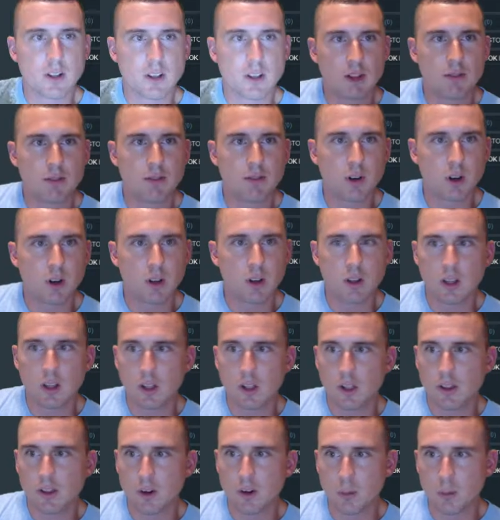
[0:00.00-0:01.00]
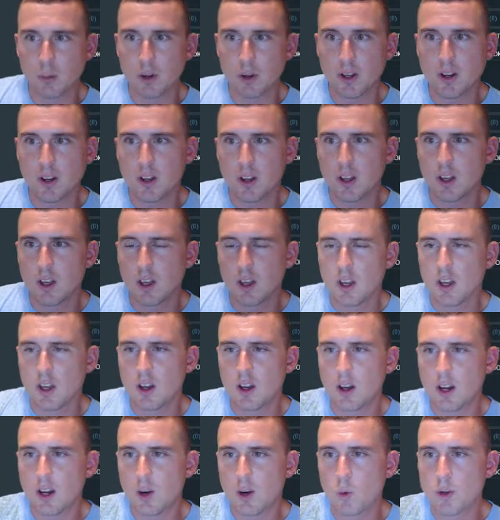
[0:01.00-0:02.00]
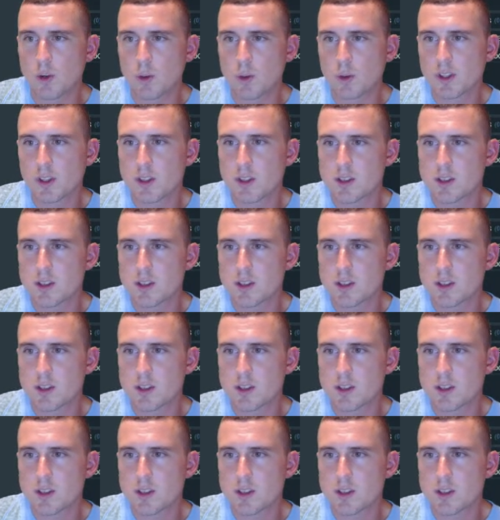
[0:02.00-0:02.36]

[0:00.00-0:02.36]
did fall a little bit. I wonder what the